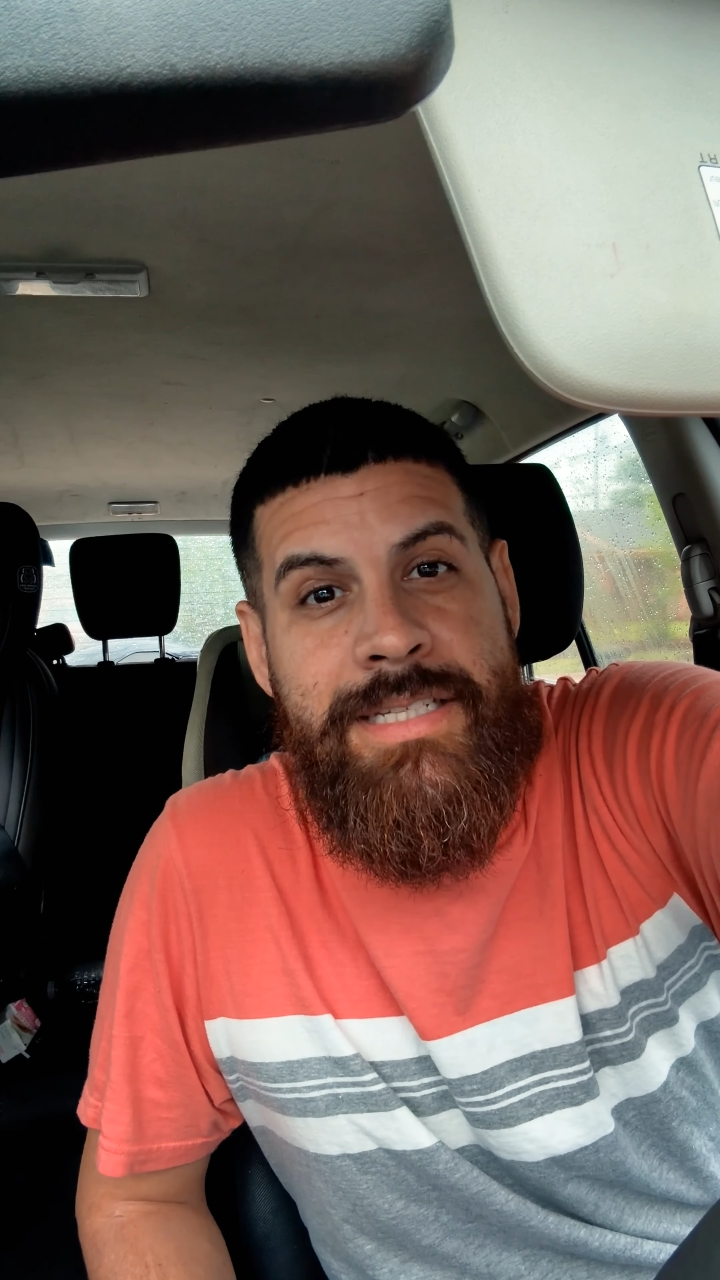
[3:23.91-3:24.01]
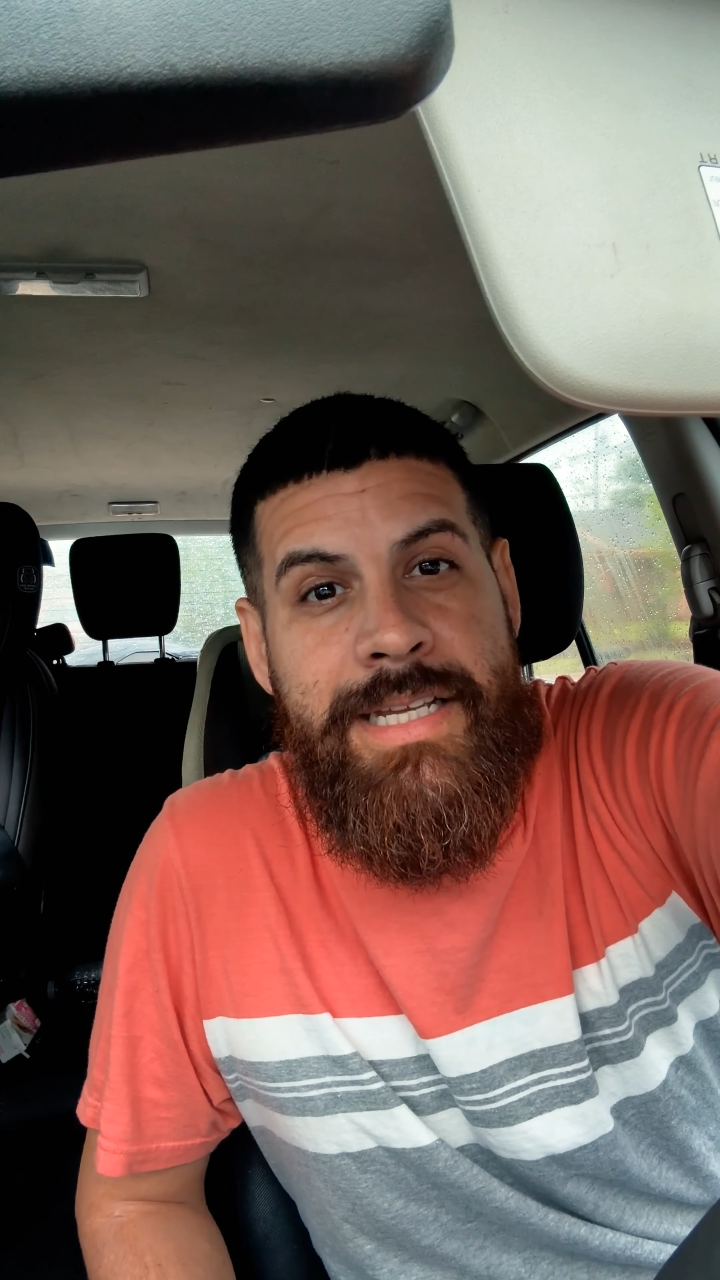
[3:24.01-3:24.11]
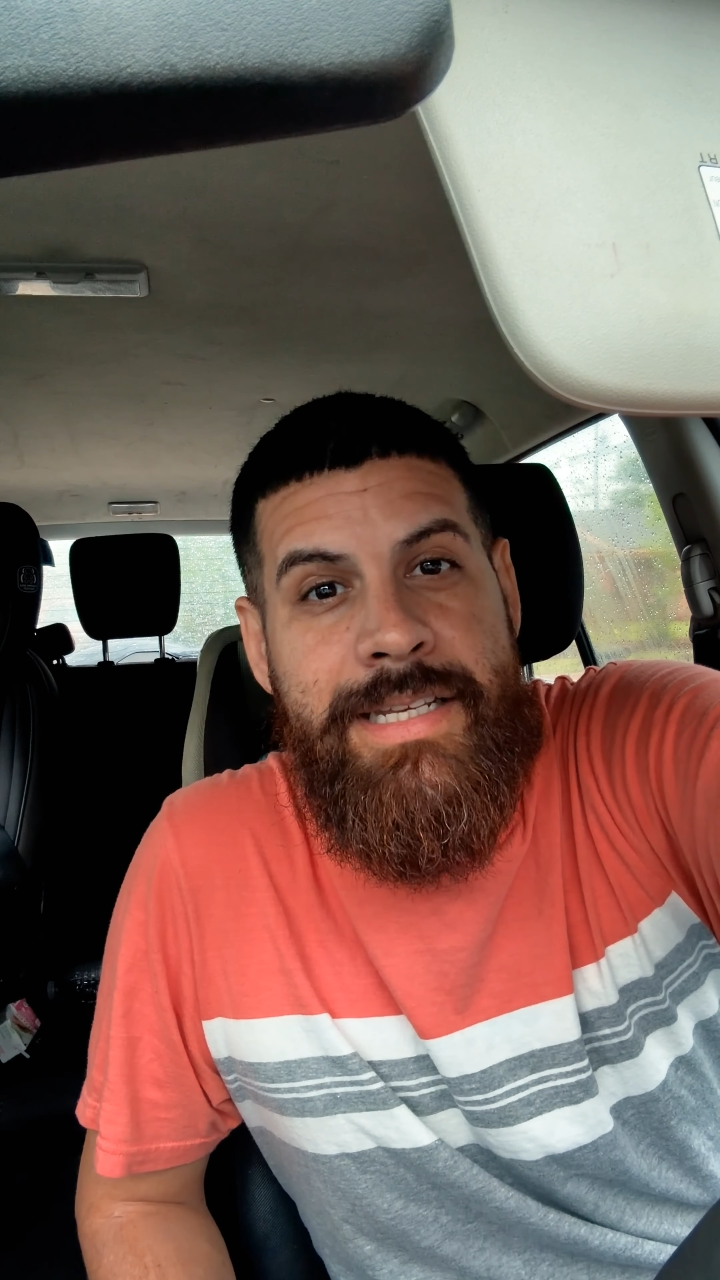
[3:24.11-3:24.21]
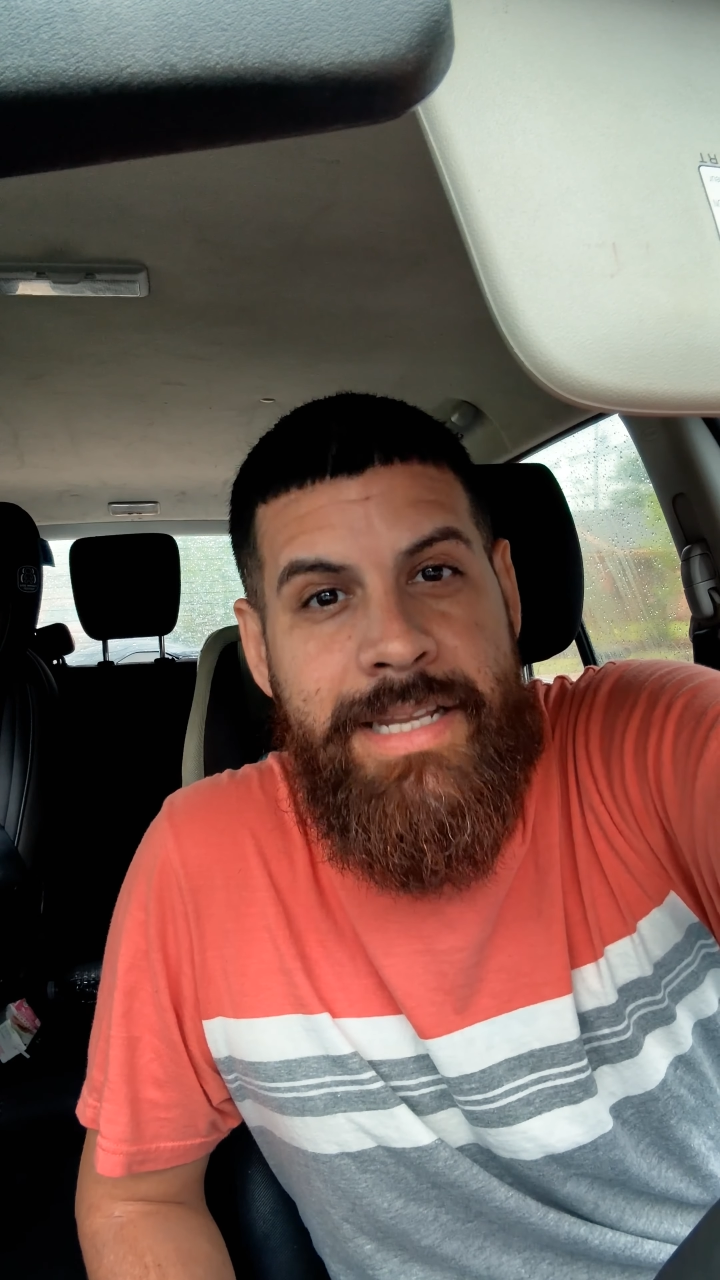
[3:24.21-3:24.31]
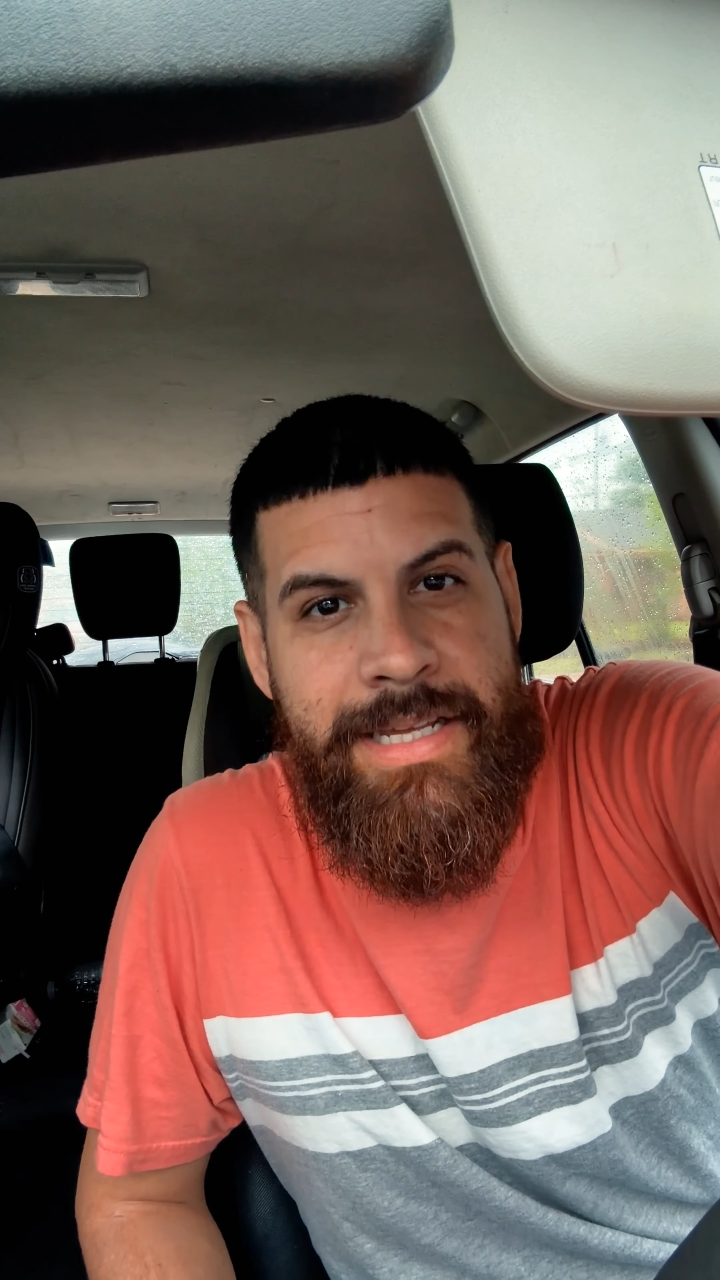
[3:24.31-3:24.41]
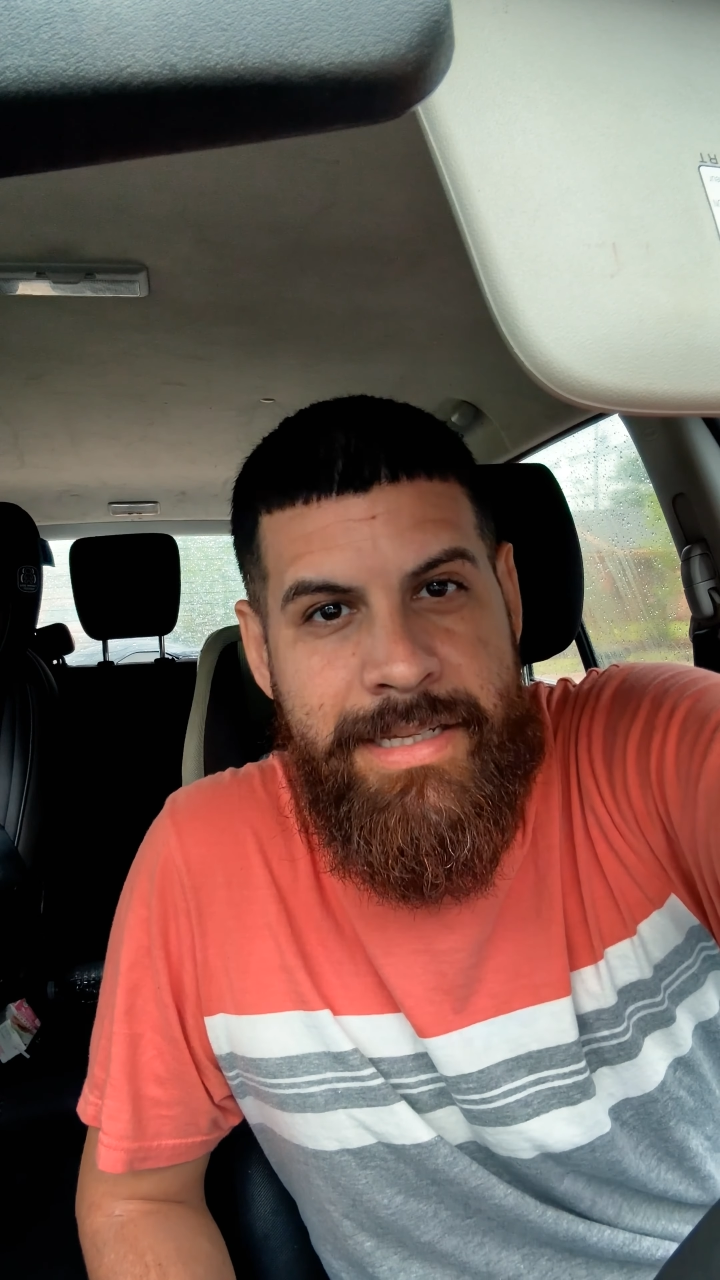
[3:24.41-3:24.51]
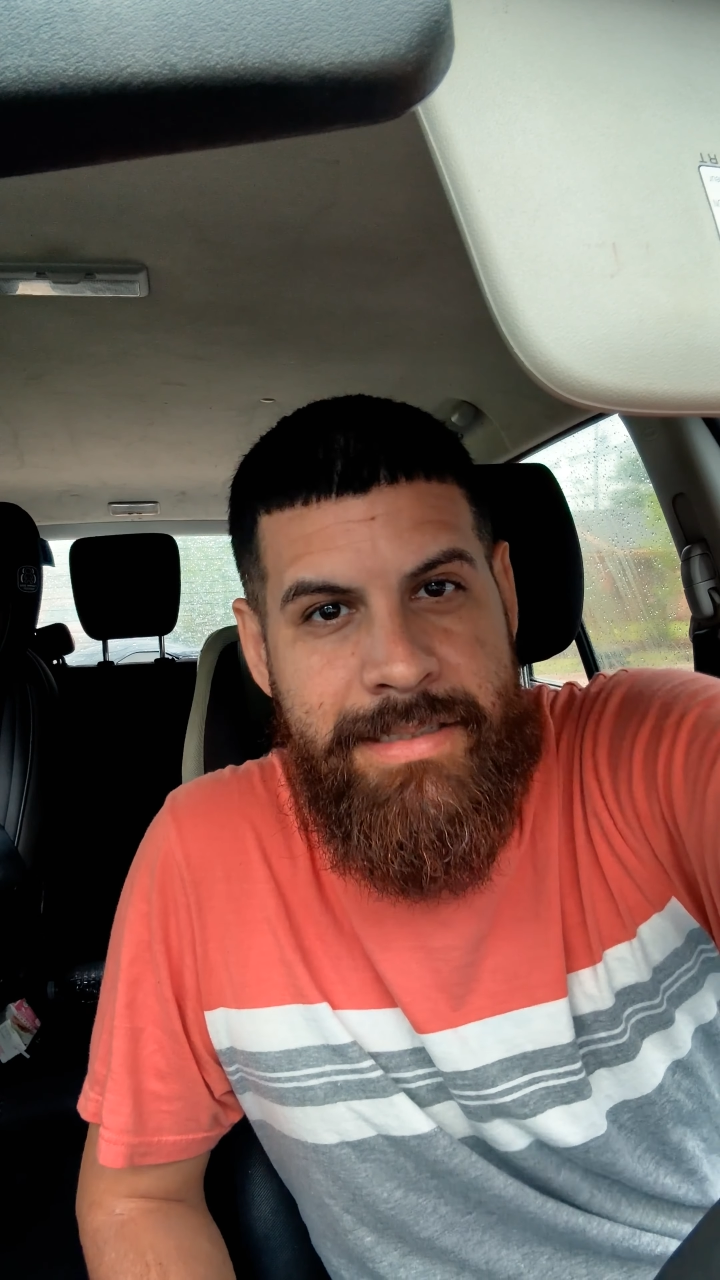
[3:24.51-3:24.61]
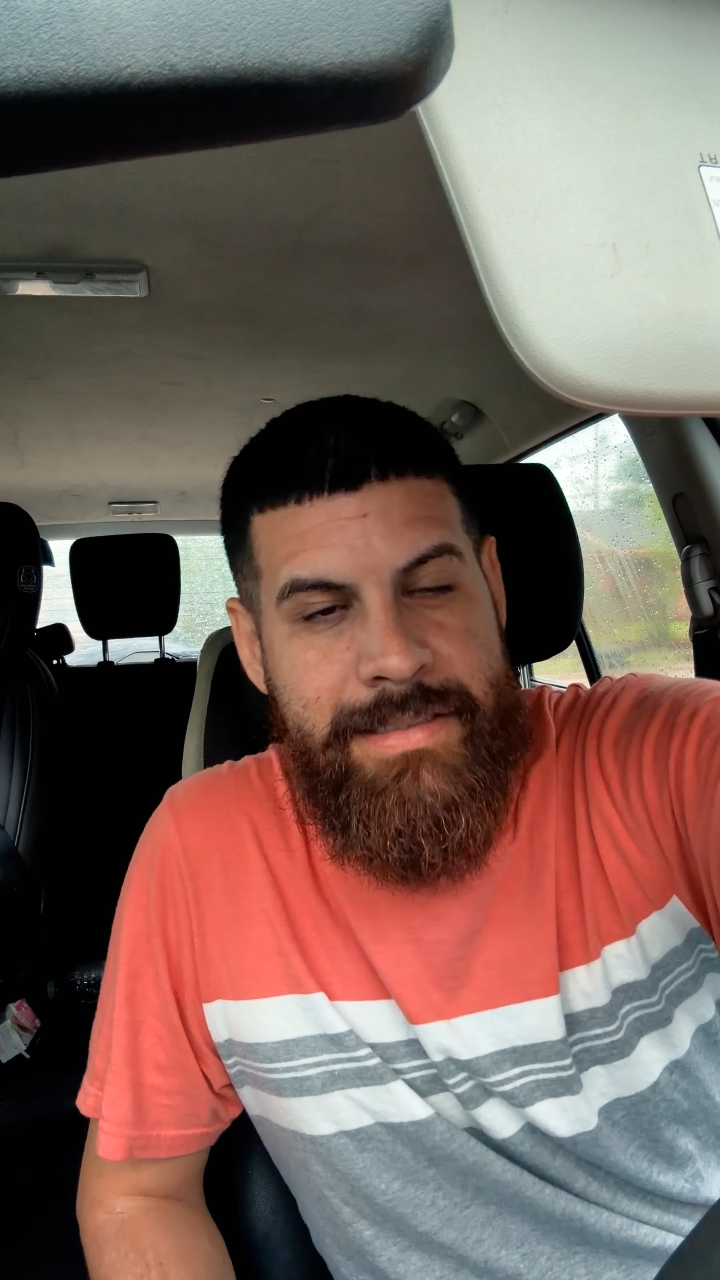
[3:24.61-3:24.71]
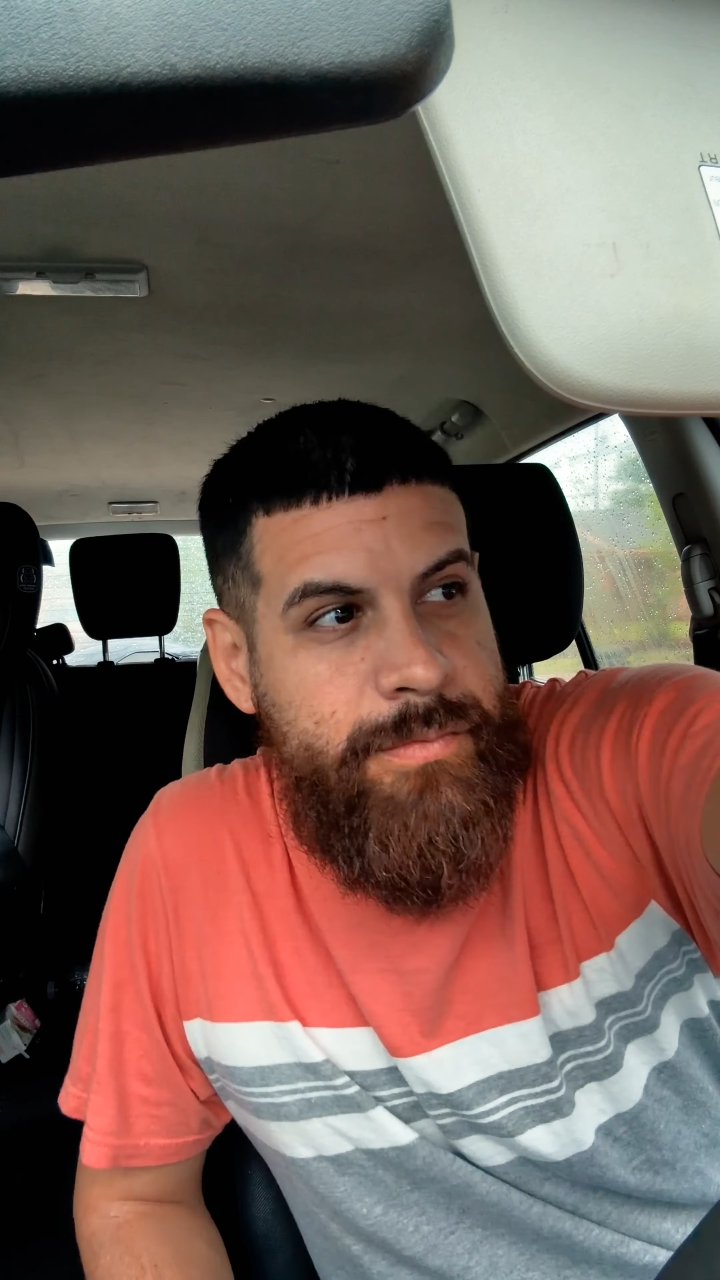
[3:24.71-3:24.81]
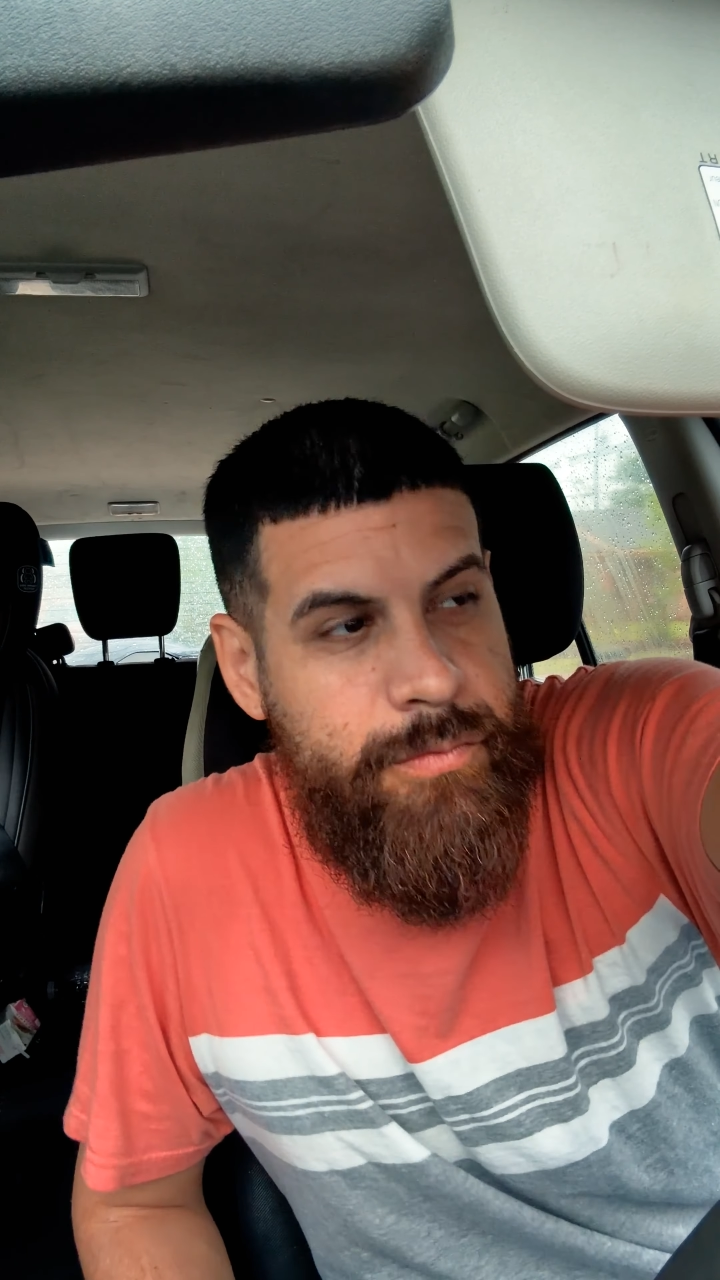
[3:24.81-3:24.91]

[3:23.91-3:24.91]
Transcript: 10 days.